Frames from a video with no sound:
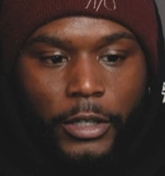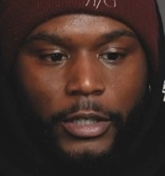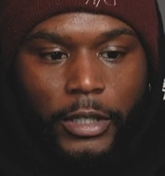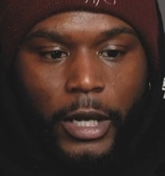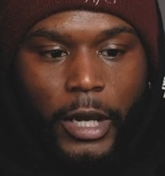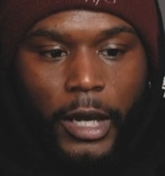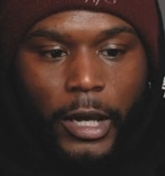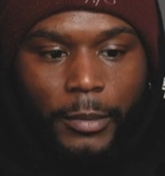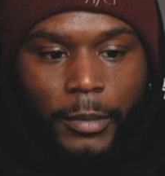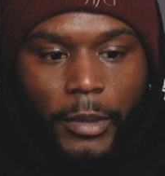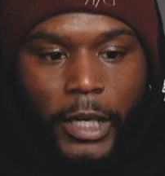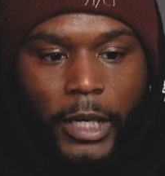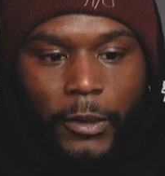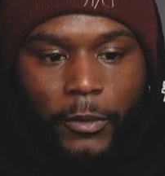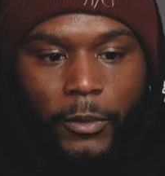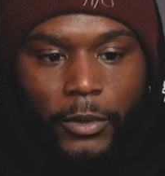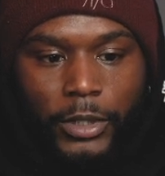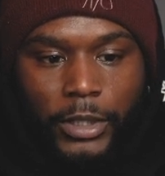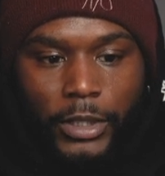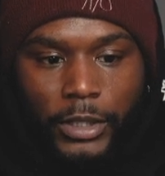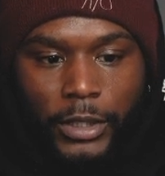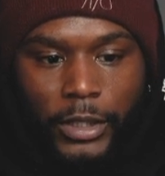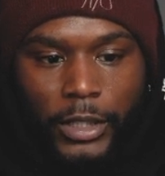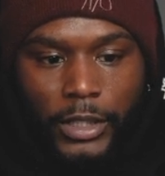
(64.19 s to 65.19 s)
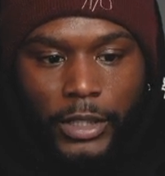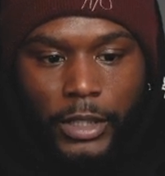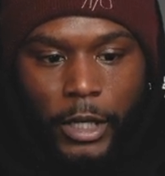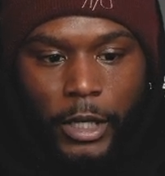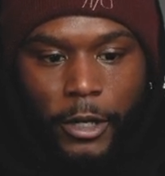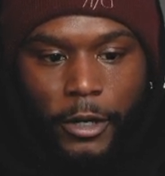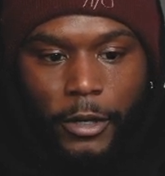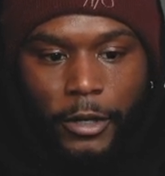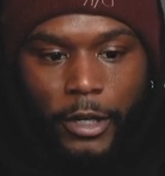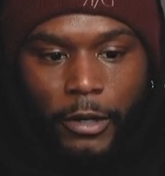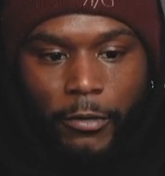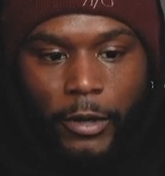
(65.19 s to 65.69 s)
timeline, which is this
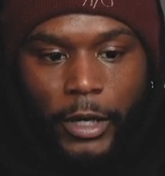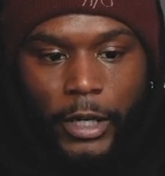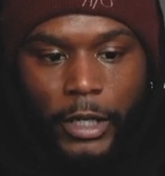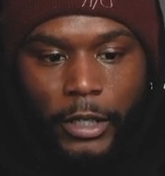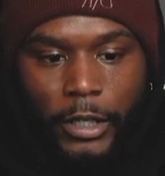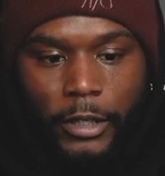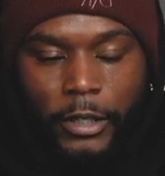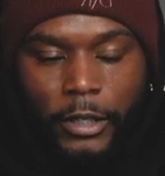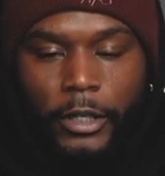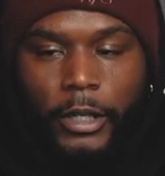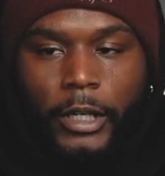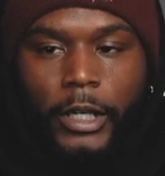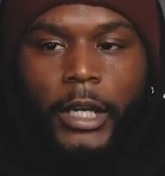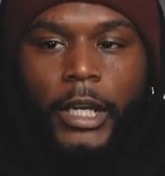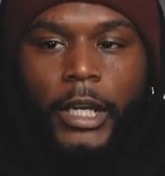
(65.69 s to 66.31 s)
area right here.